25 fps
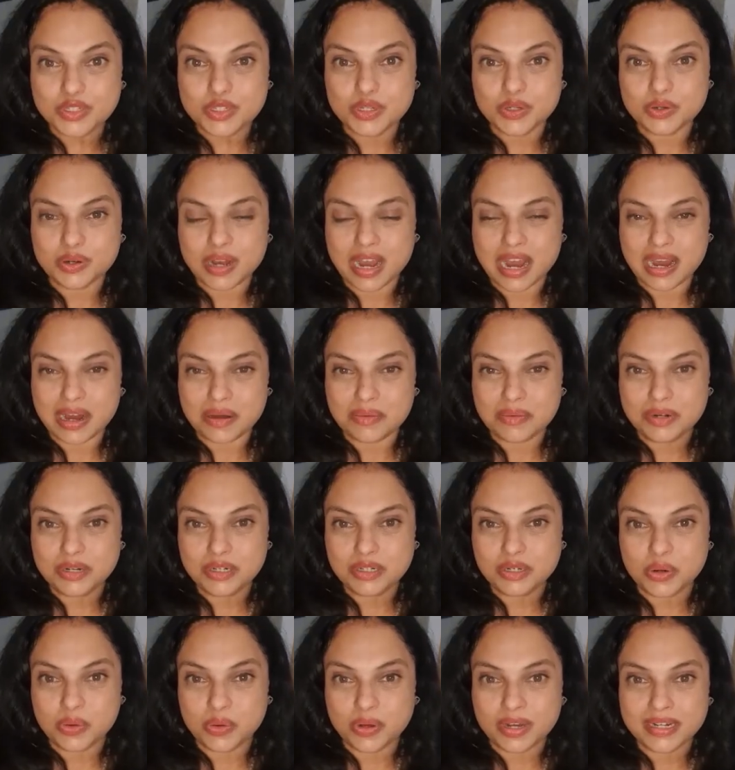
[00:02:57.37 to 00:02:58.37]
So our
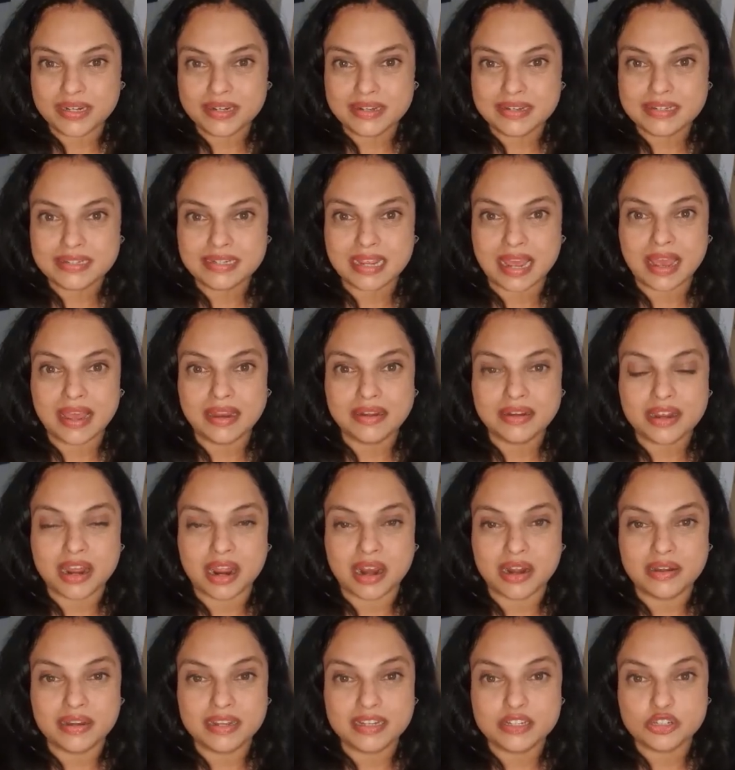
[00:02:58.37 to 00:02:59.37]
coconut and
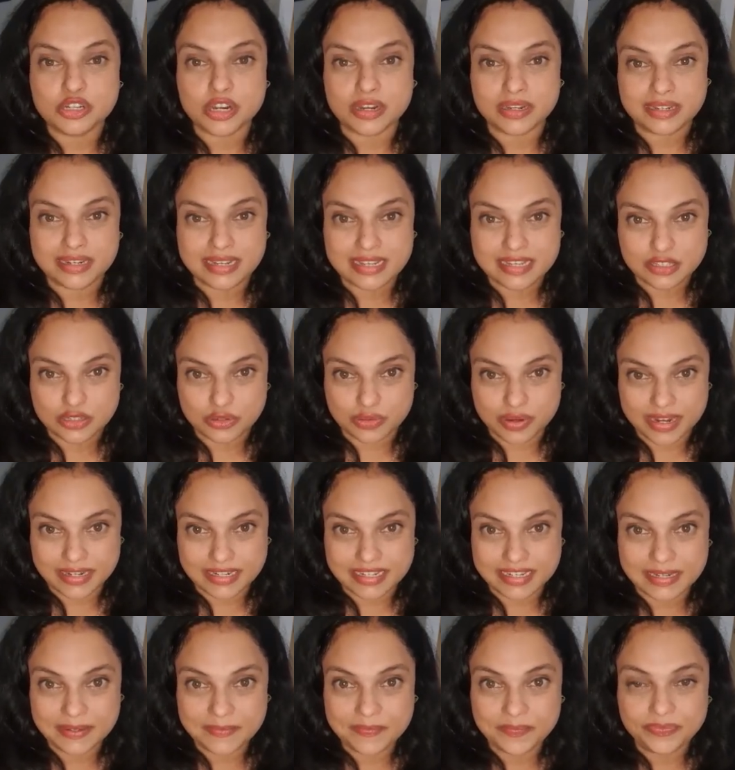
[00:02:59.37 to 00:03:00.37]
garlic chutney is
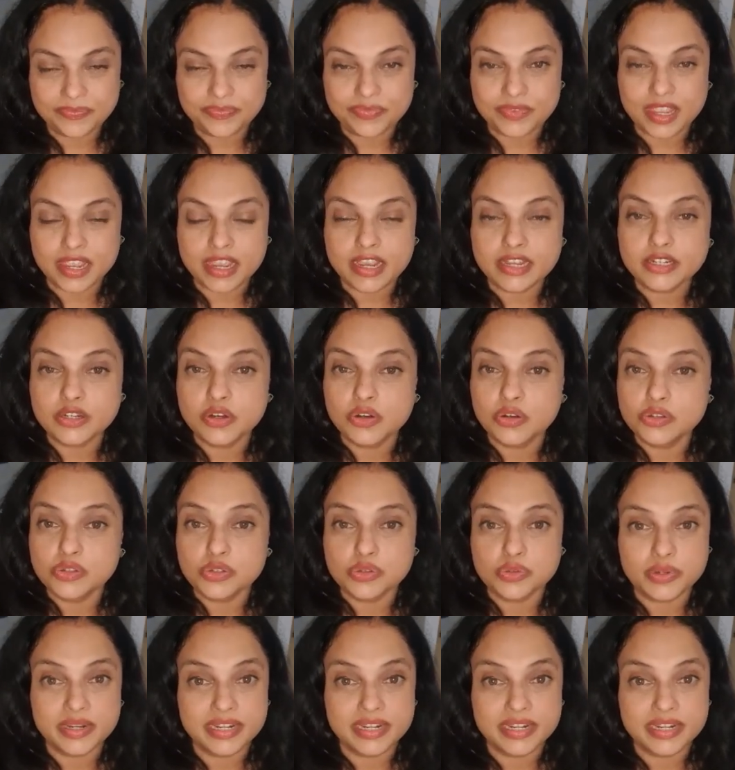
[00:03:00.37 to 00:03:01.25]
ready. It goes